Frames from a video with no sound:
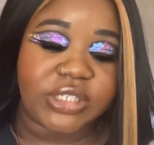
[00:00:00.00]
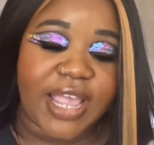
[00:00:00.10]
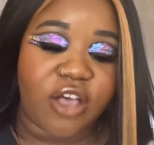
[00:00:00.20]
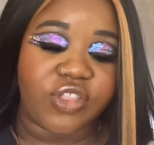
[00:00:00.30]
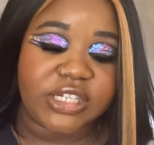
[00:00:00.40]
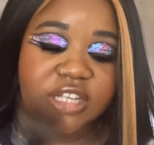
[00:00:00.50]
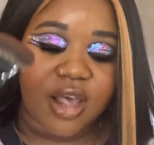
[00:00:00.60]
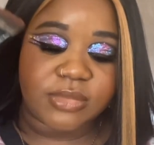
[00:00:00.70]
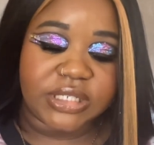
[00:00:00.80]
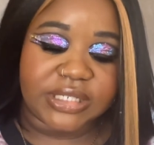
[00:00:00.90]
Now, this
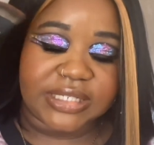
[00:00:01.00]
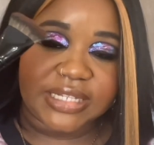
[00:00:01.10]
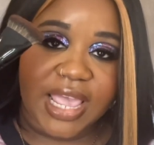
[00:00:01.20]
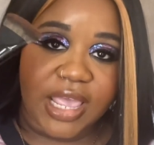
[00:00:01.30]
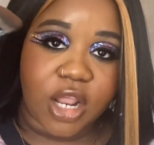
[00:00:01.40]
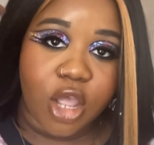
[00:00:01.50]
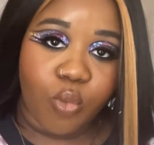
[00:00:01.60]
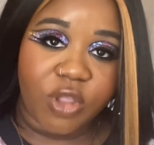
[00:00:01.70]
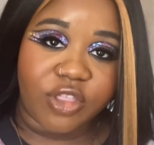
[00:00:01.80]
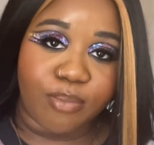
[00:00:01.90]
comes in a set
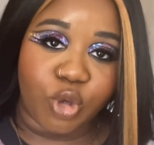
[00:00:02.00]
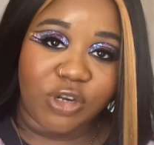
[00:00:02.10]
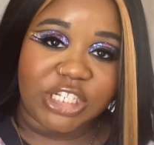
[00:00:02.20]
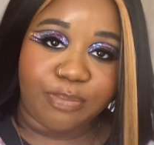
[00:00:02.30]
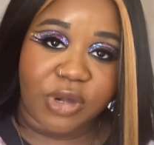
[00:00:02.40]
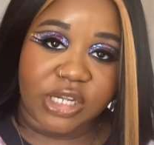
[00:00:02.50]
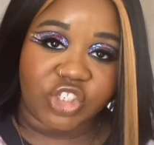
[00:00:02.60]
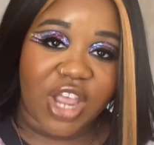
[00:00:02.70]
with the beauty sponge.